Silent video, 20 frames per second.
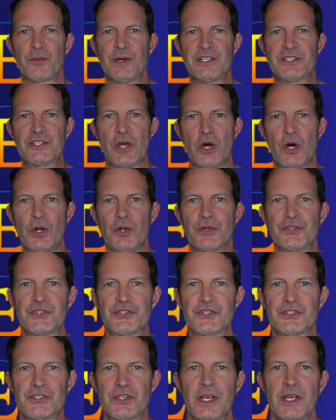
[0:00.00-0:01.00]

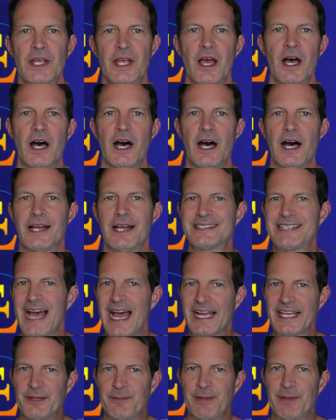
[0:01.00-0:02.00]
results,
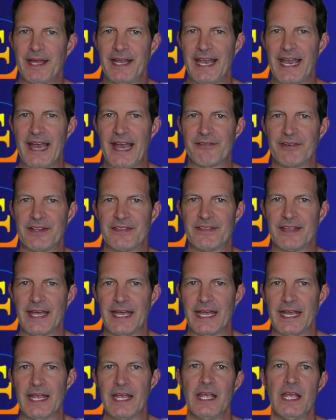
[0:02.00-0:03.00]
document
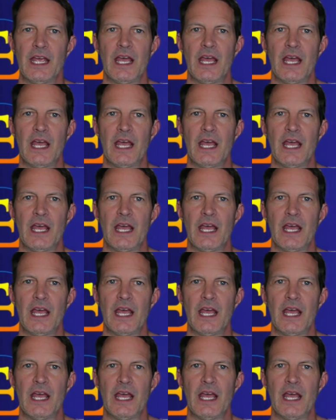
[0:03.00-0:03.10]
everything,